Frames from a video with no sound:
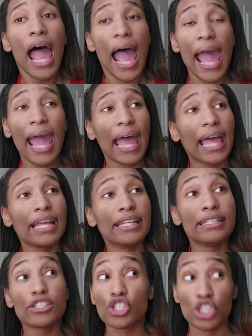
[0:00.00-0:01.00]

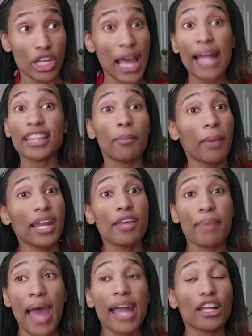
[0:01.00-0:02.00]
and she got the money
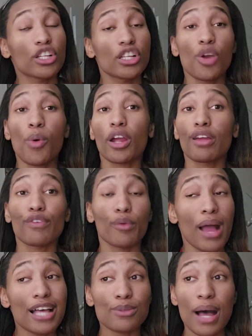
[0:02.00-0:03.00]
back, clearly working for
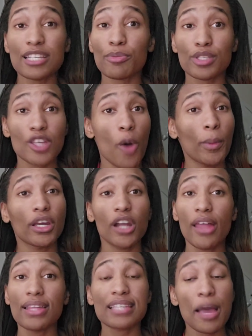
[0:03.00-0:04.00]
Housewives of Potomac and
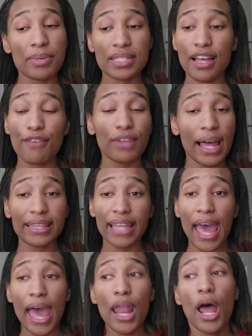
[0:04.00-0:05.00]
all that type of stuff like
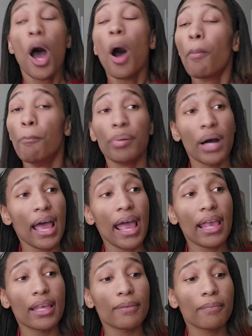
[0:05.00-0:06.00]
that.
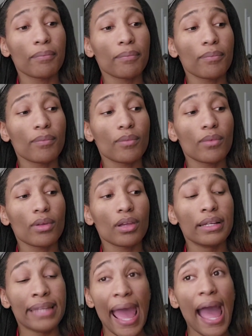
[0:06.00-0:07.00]
But
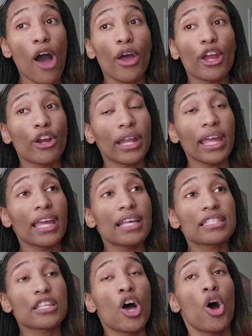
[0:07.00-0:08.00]
now here it is,
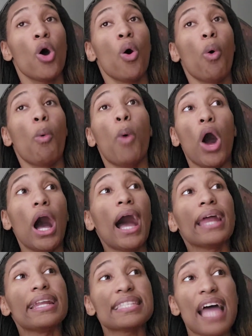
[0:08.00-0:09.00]

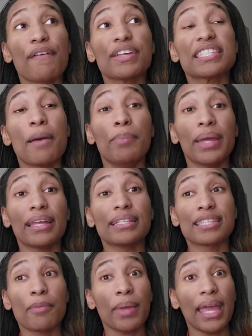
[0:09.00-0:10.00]
Juan is having to be,
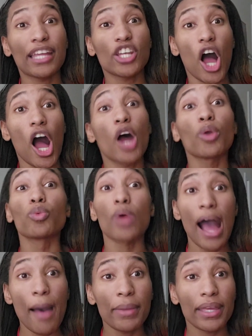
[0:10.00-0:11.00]
depend on
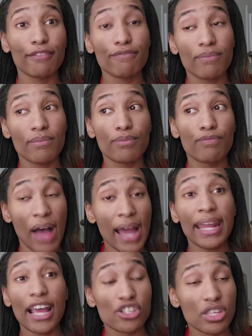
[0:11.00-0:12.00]
Robyn
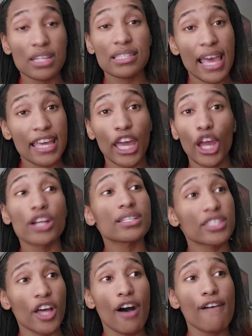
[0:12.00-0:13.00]
financially to take care of
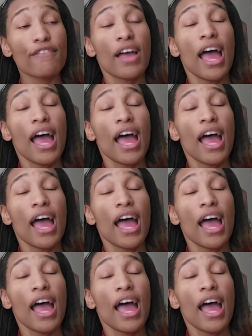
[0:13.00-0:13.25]
stuff,